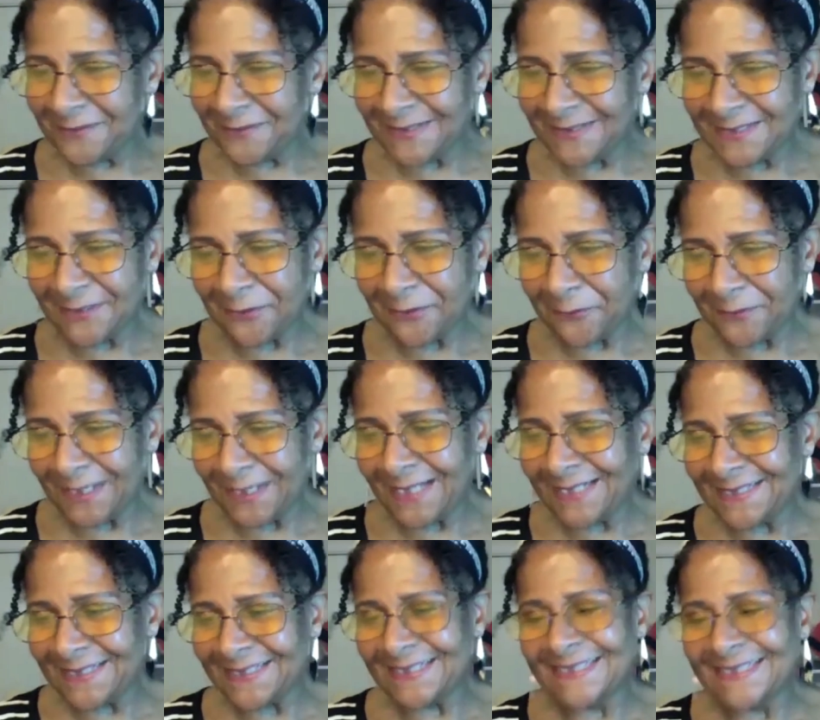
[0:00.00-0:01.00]
And so that
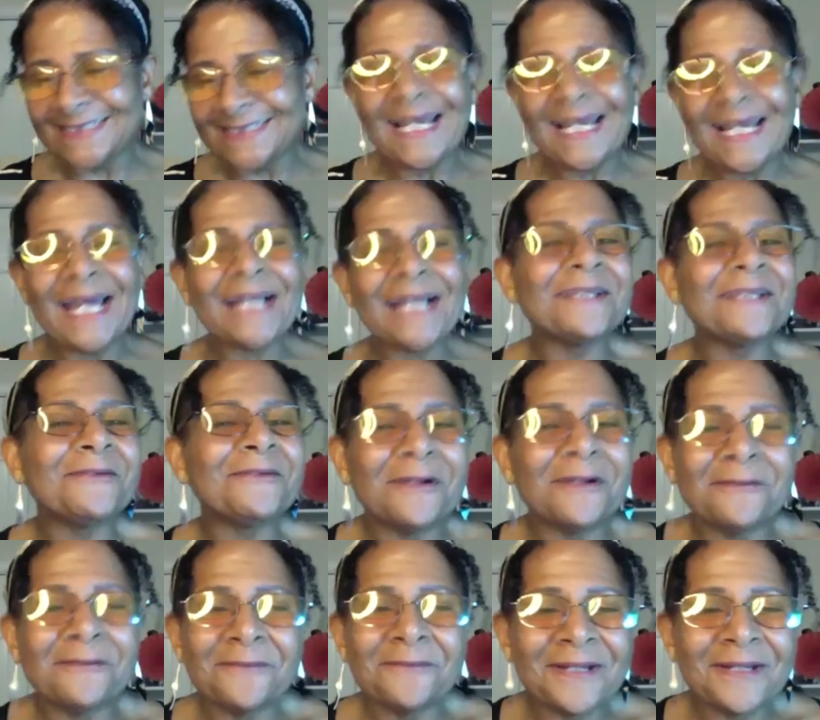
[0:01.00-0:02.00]
is exactly
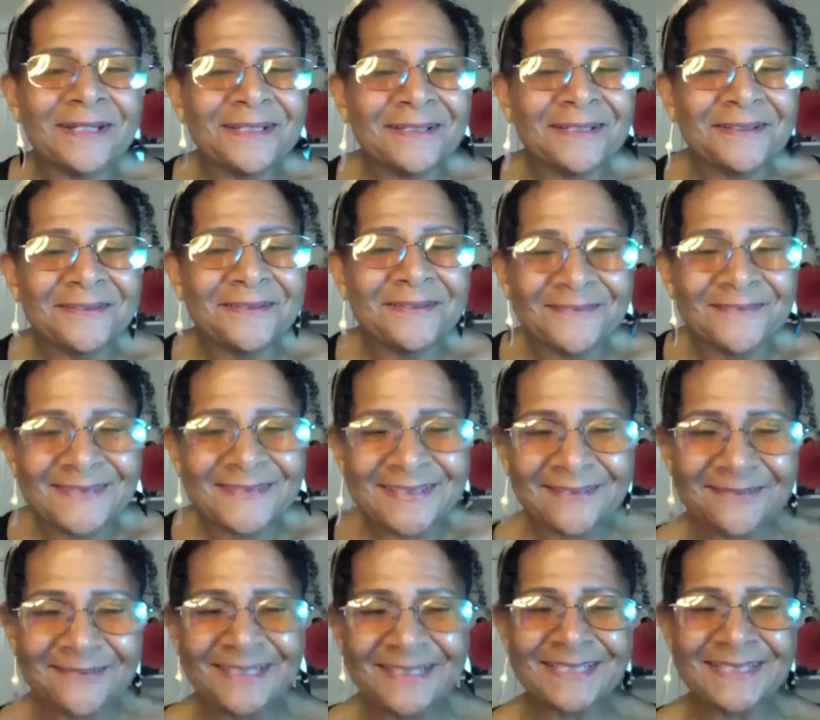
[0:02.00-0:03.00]
what we're going to do.
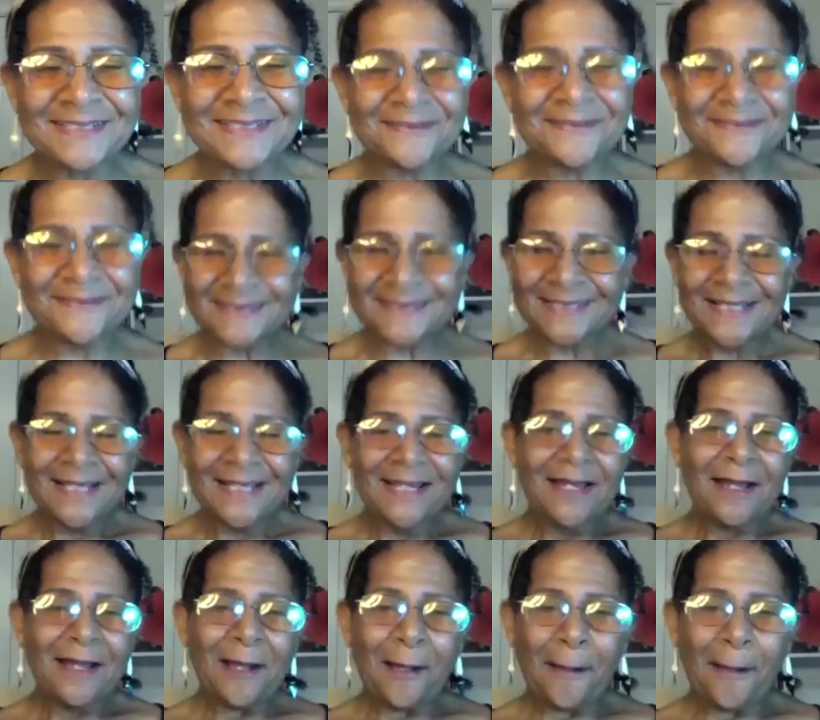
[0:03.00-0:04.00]
So listeners,
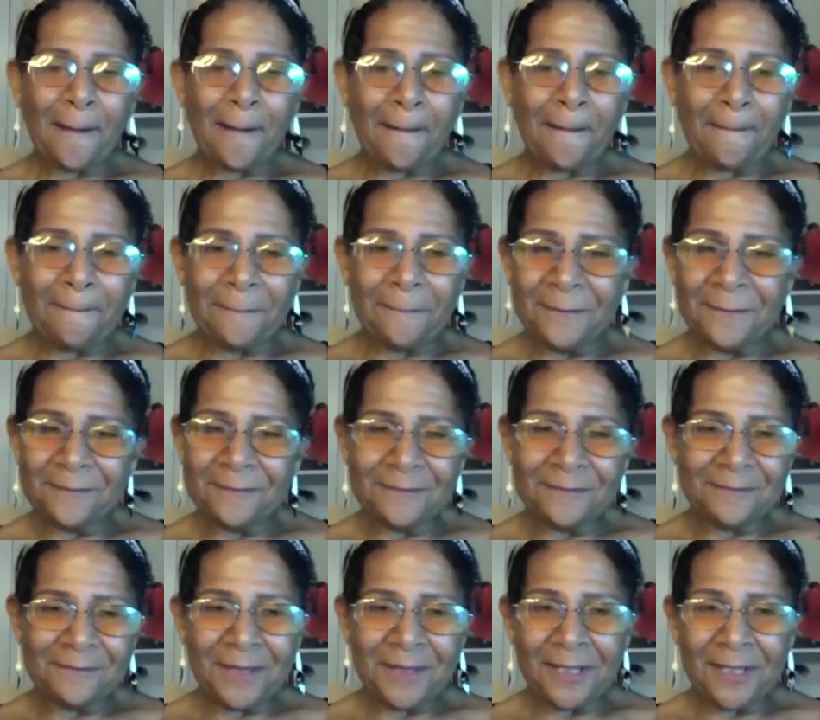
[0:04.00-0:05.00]
and
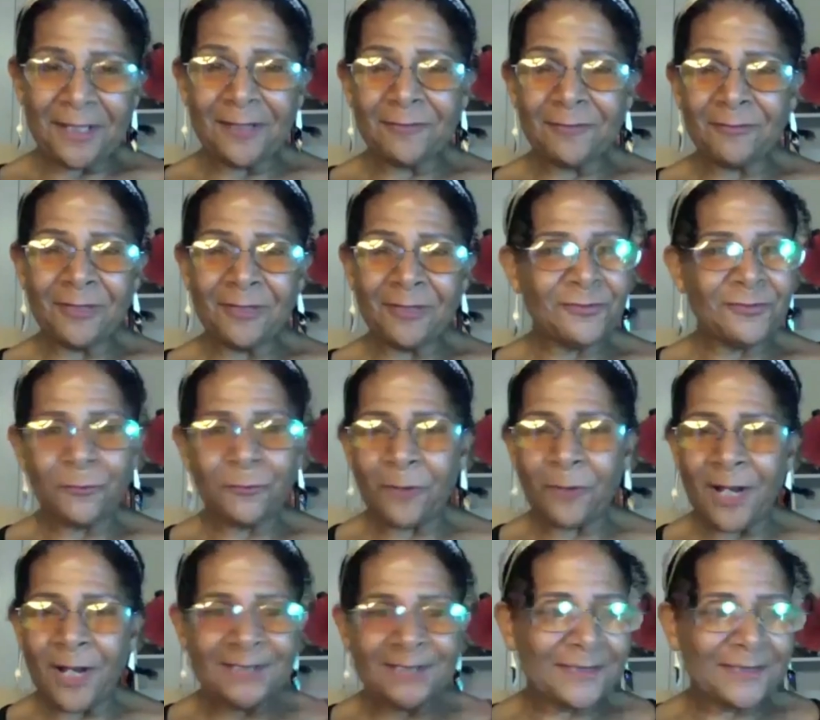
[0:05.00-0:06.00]
if you're
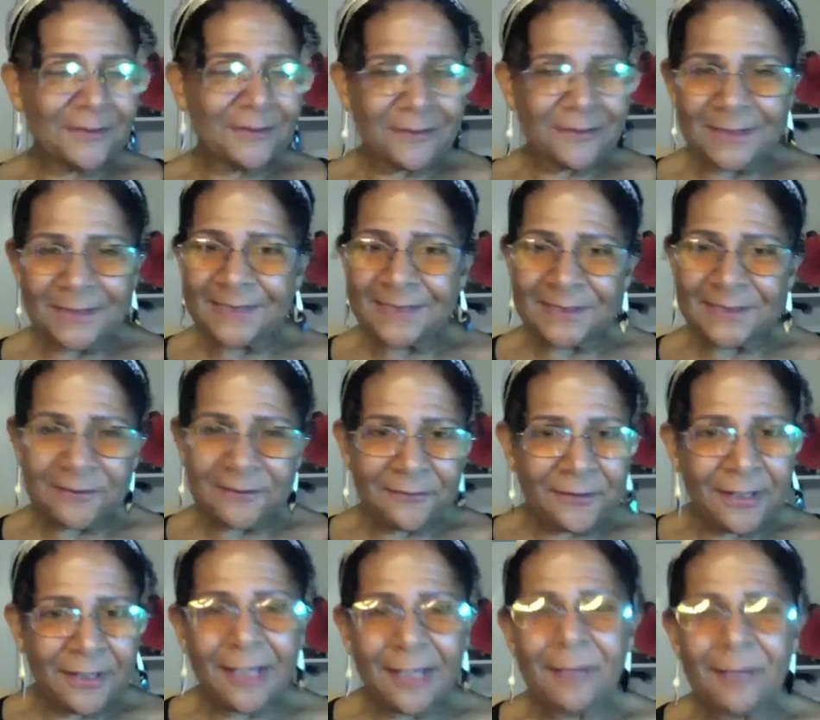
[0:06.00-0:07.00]
watching on
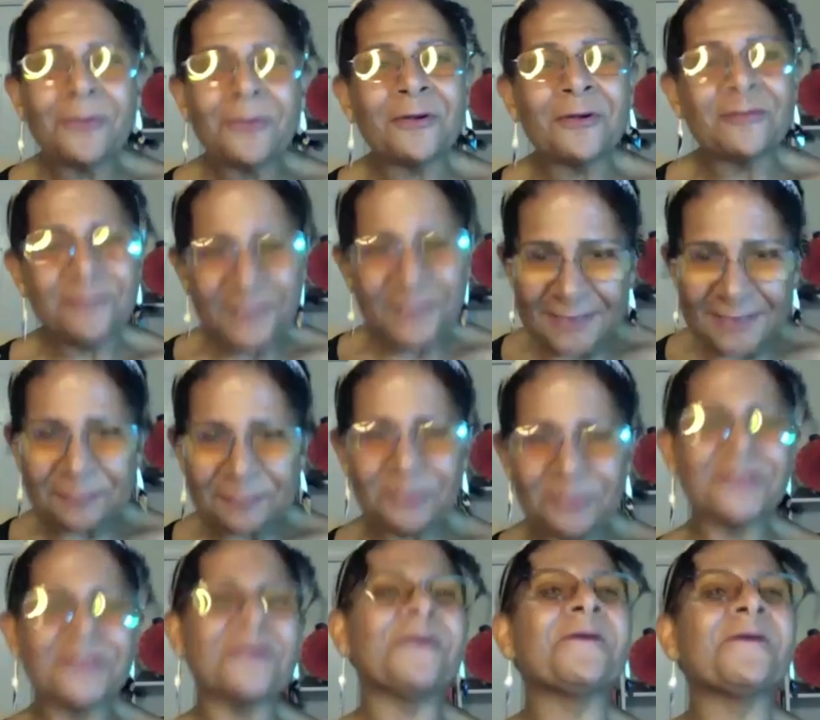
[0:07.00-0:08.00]
Instagram or
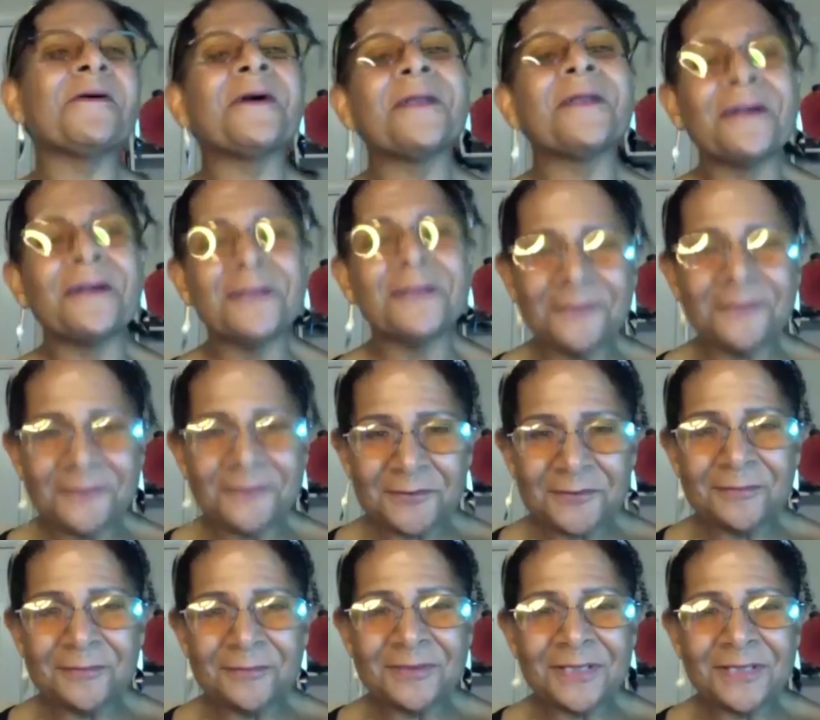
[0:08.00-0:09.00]
Facebook or on our
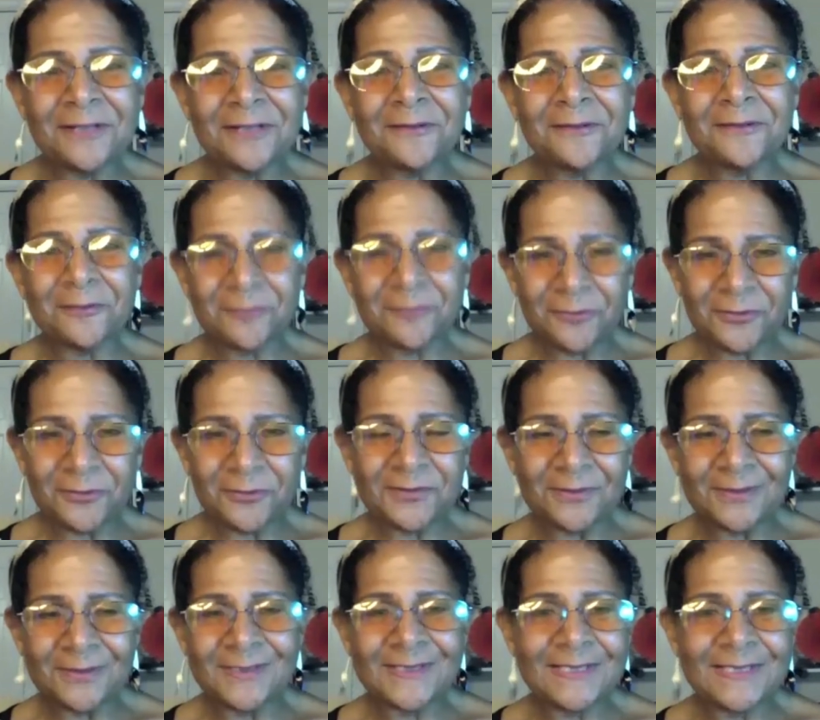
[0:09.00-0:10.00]
YouTube channel, of course, you're
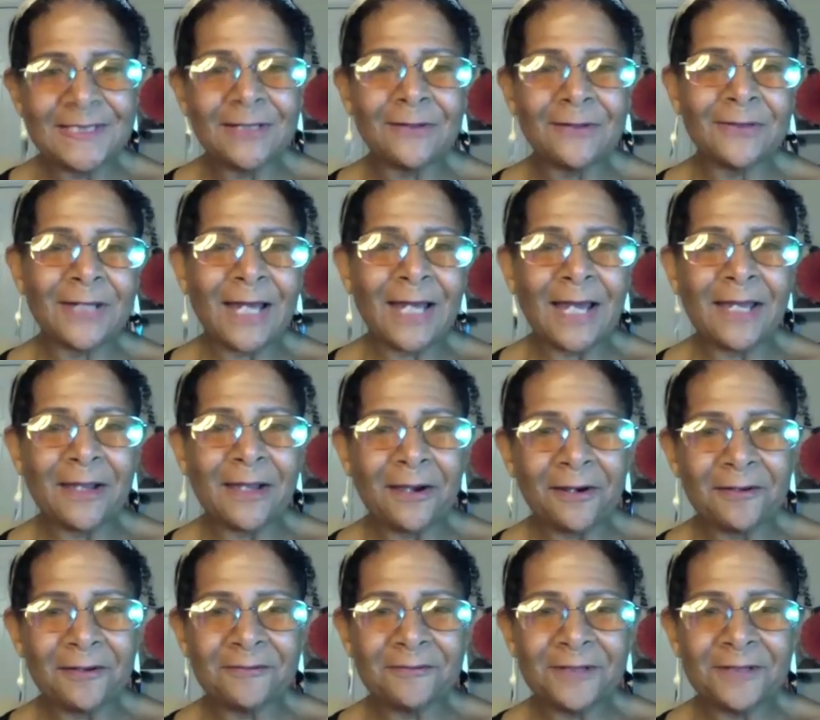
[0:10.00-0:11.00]
listening on
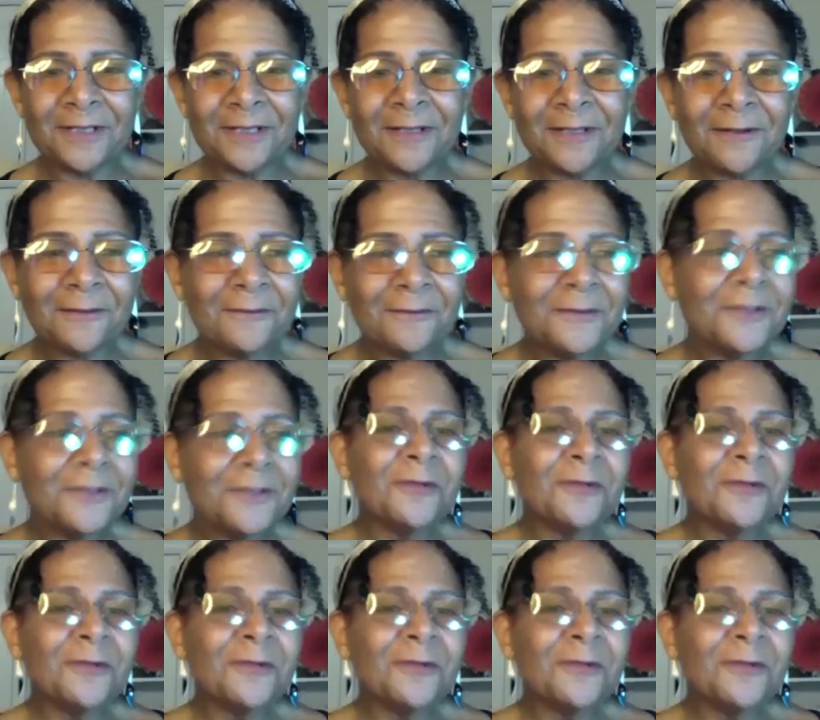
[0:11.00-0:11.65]
iHeartRadio.